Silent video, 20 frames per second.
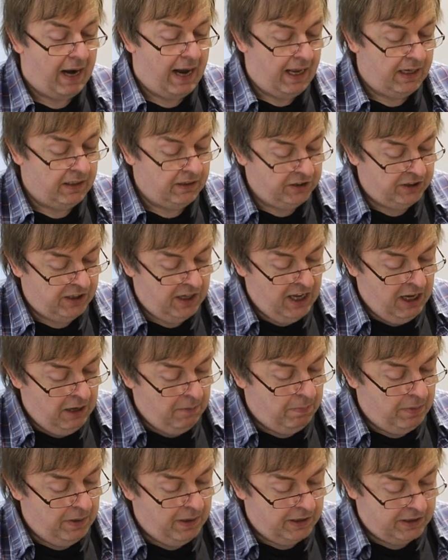brand,
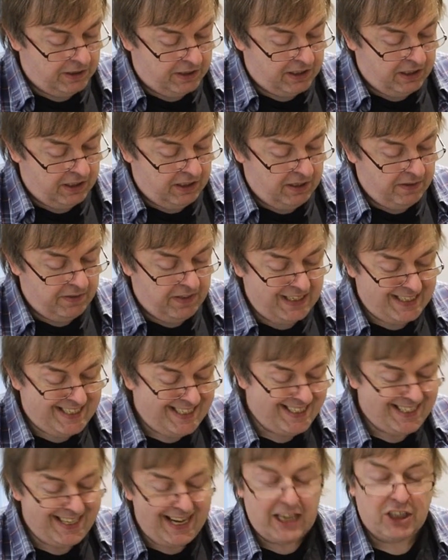but this
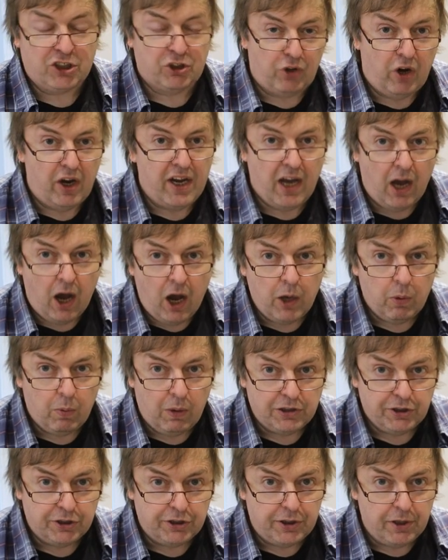is an X-Rite
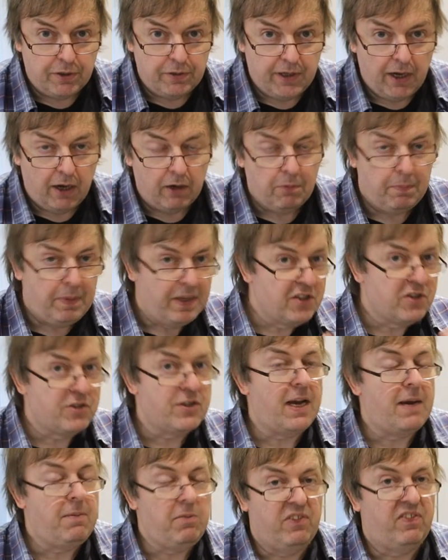i1Studio. It'd be the
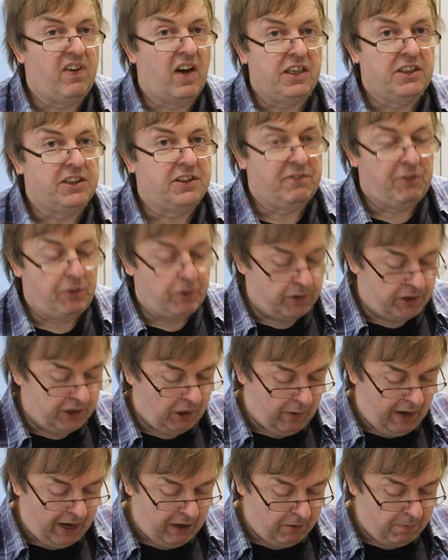same device if you were to
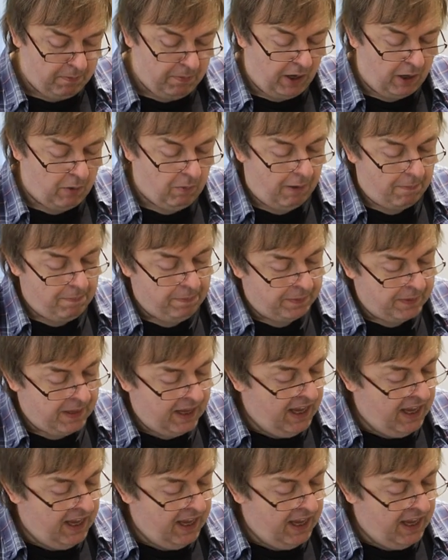go out and buy one.